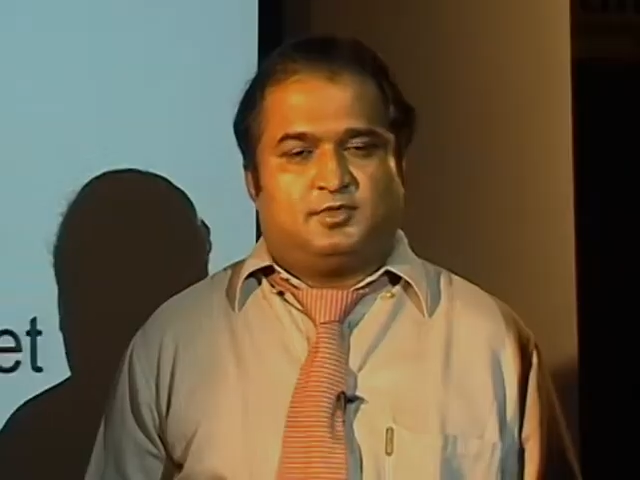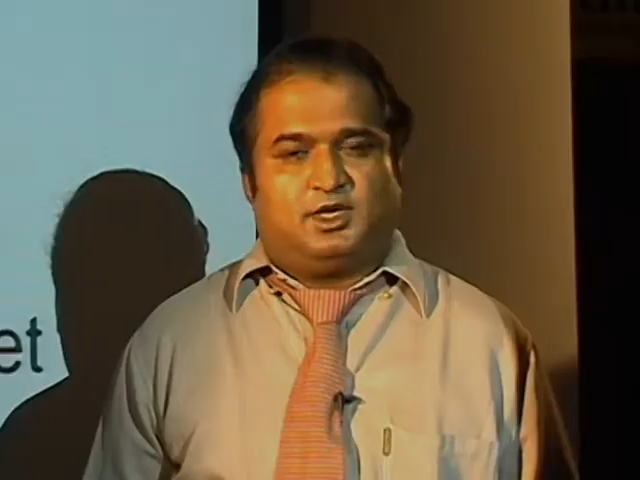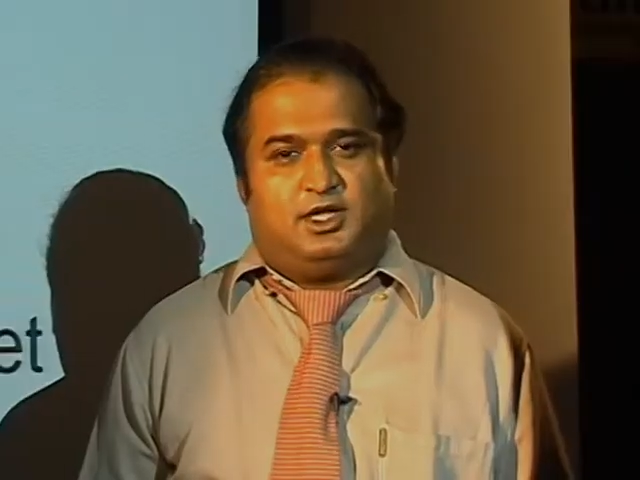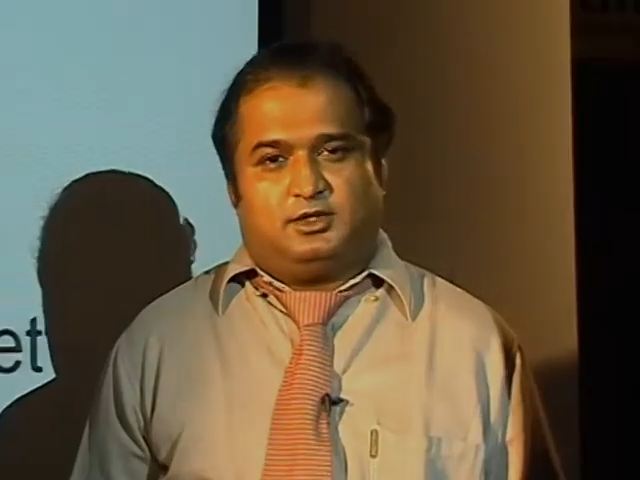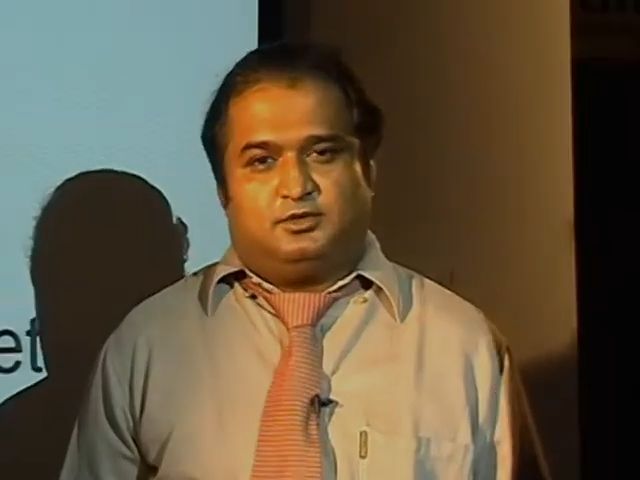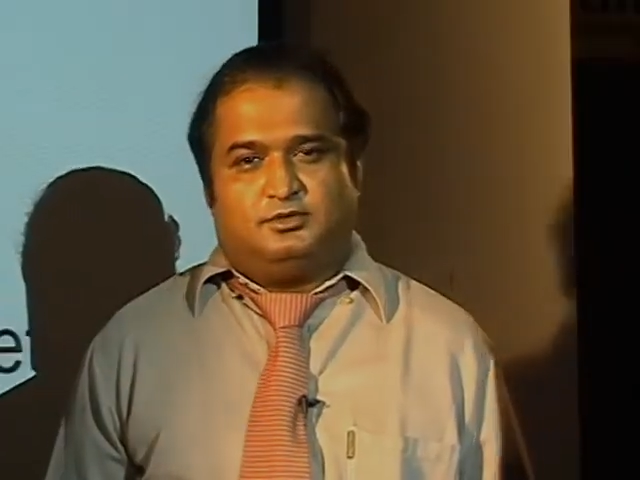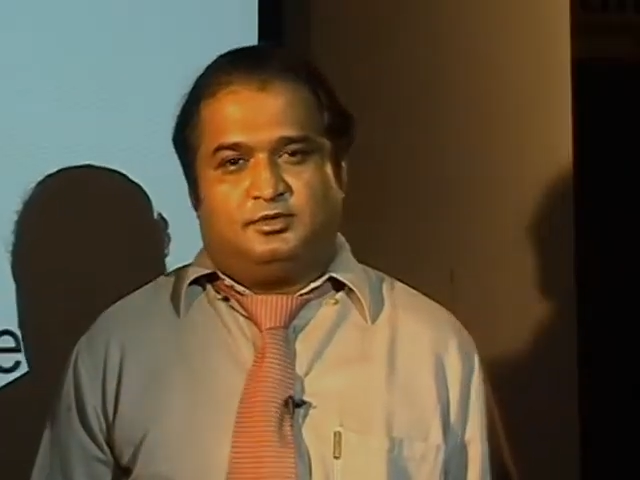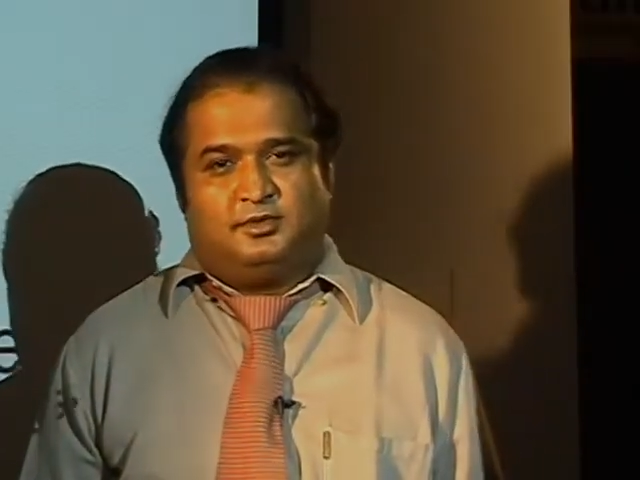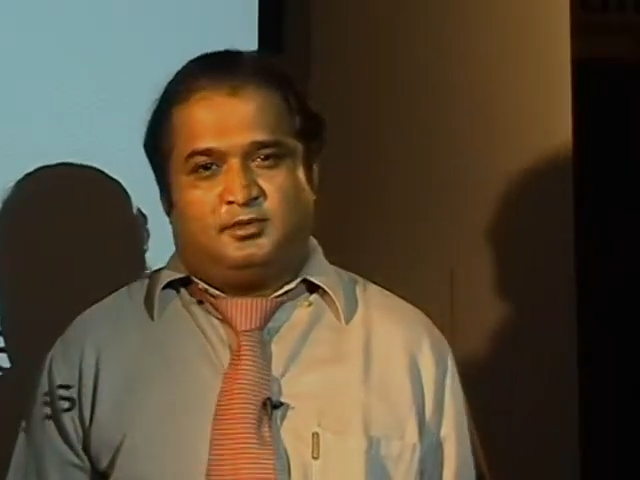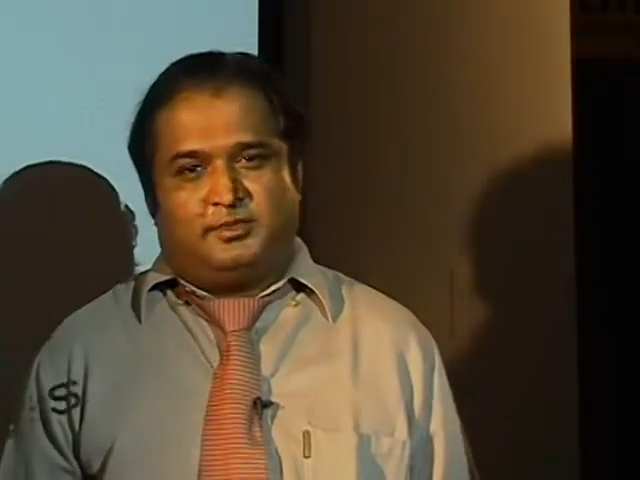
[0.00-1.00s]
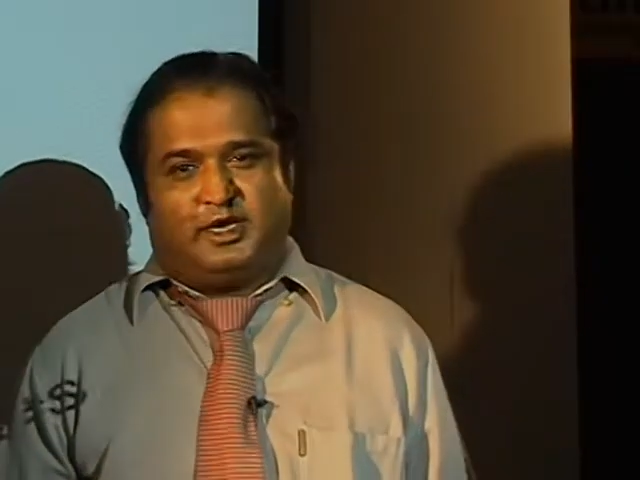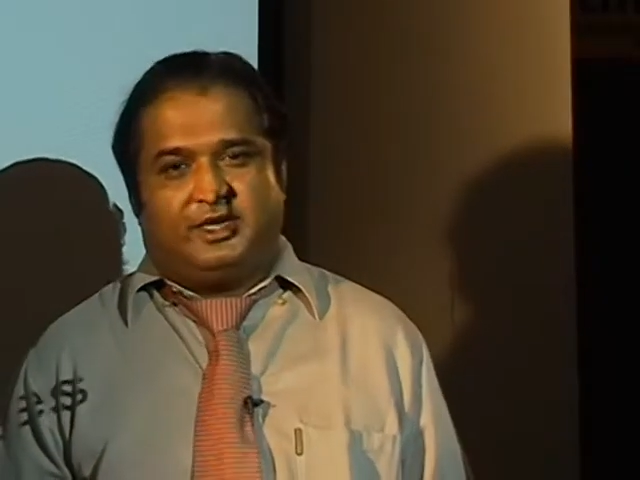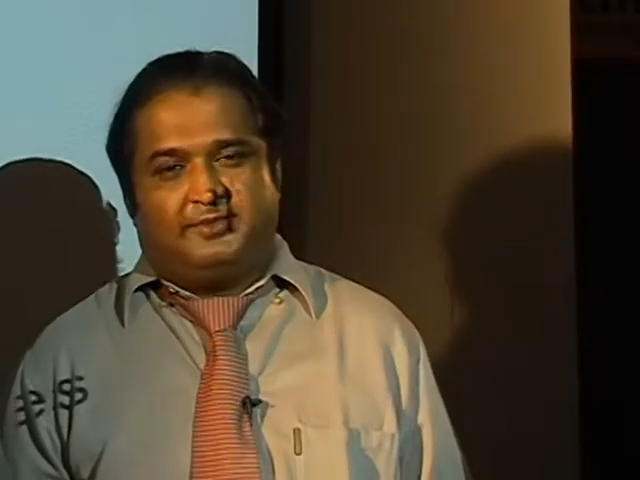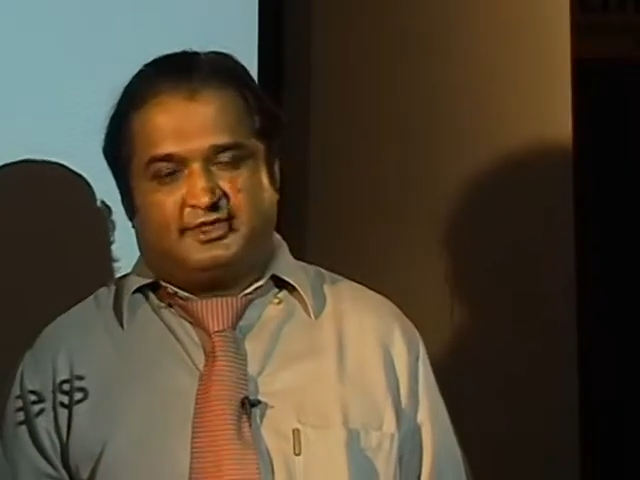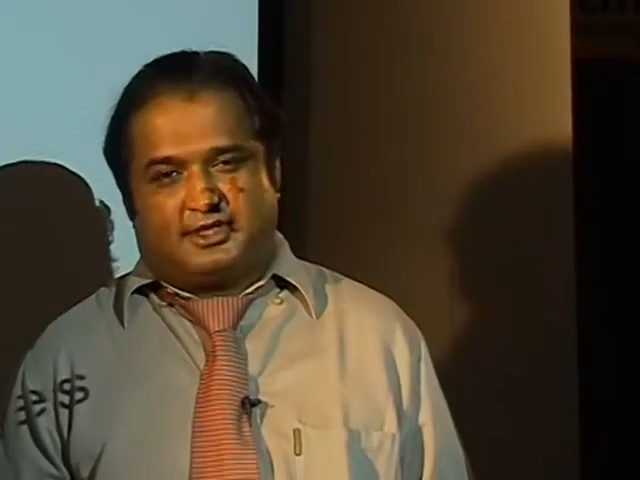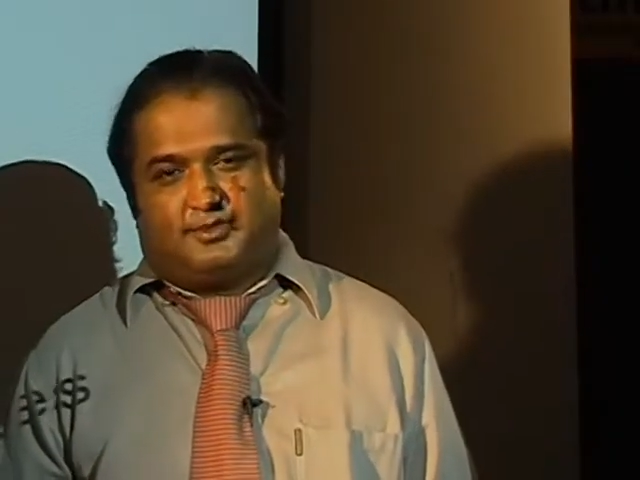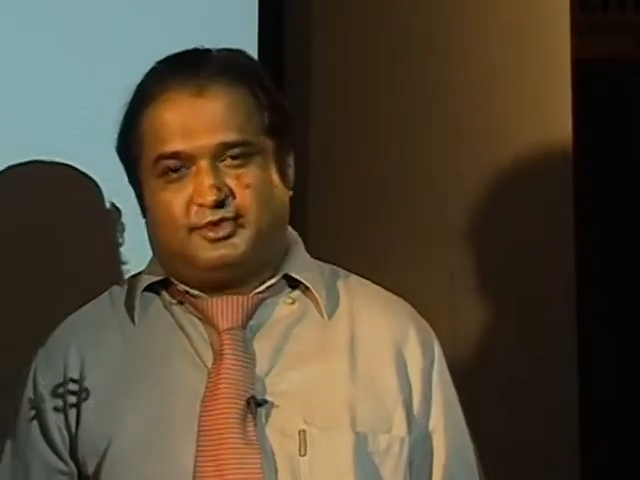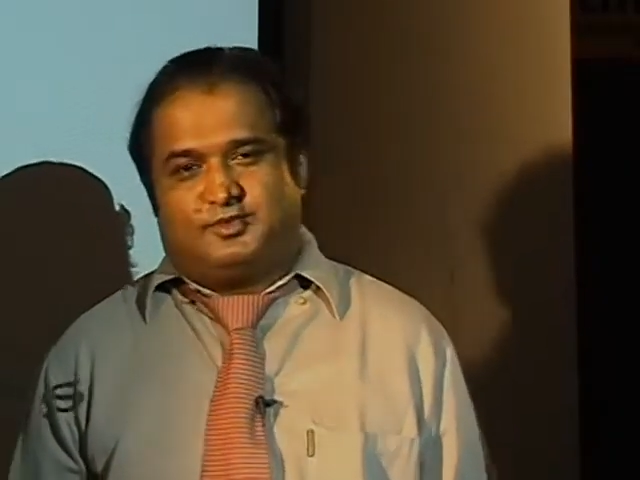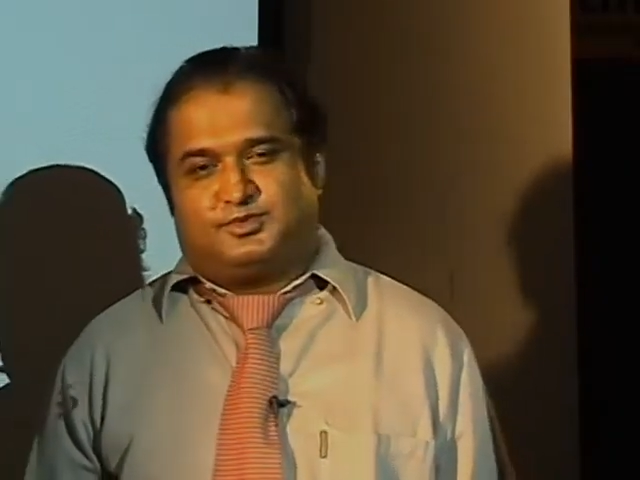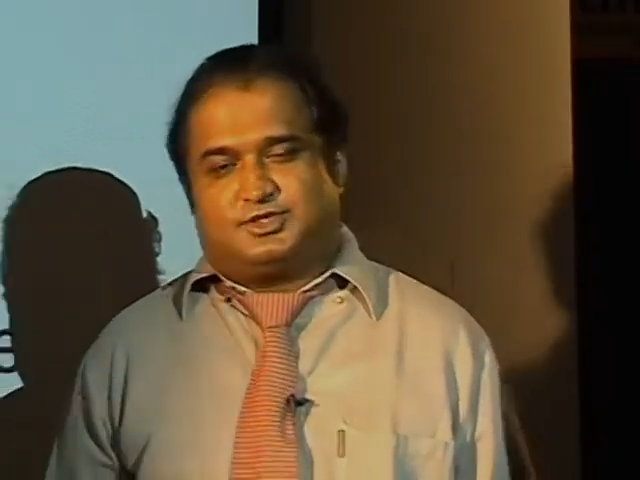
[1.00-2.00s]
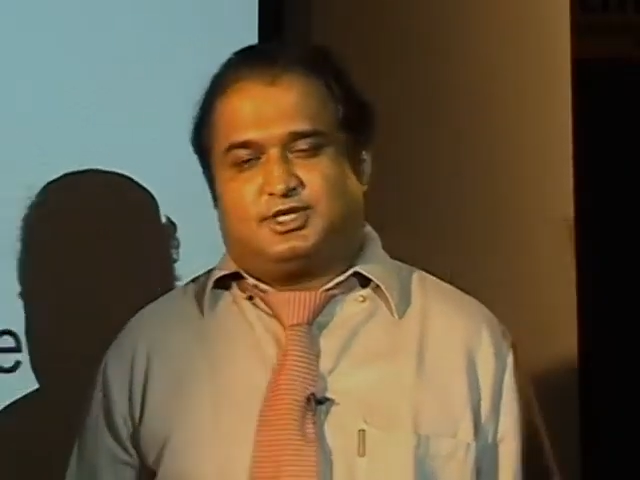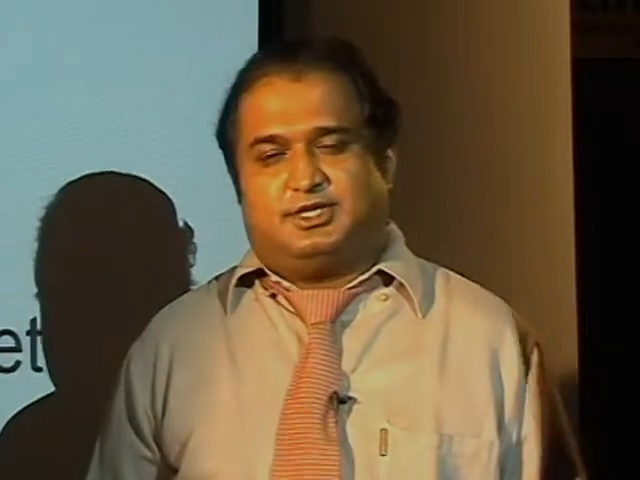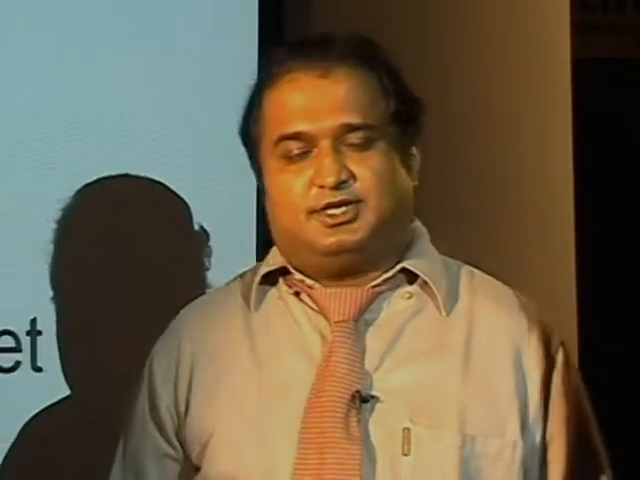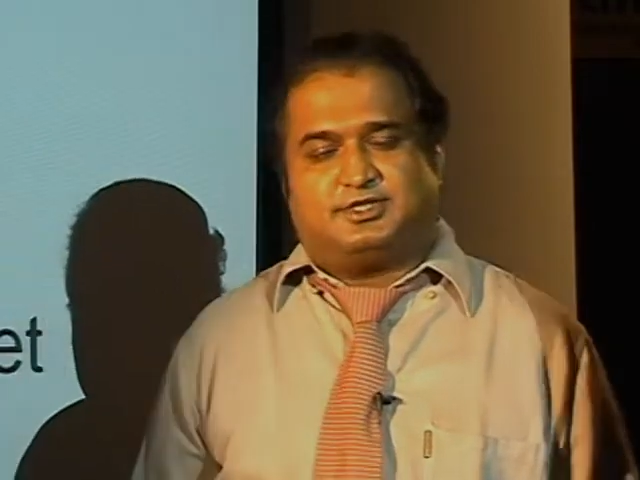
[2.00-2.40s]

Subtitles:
Hello, my name is Tamnuni Mursalin.